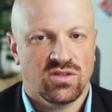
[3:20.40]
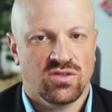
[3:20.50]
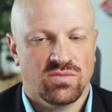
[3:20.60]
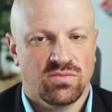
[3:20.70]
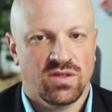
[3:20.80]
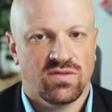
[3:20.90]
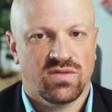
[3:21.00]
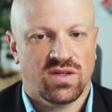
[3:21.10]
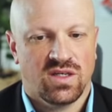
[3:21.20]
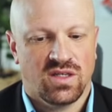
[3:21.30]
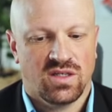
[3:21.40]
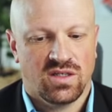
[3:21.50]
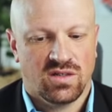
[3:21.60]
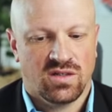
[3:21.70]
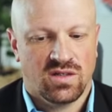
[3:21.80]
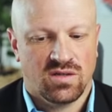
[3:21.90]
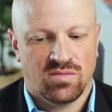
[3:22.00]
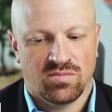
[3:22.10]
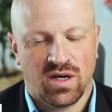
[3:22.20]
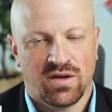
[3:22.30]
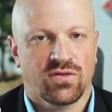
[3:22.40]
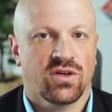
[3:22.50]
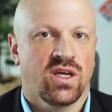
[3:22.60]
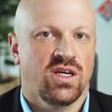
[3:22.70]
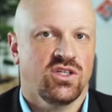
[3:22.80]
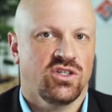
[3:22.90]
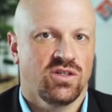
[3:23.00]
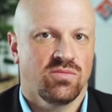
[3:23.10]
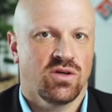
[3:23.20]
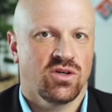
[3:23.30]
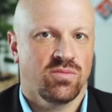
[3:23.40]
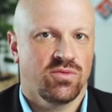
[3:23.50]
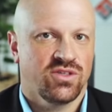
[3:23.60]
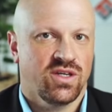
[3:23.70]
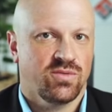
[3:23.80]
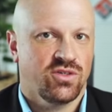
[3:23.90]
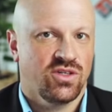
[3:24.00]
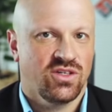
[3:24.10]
There's a bit of a uh, bifurcation in market perception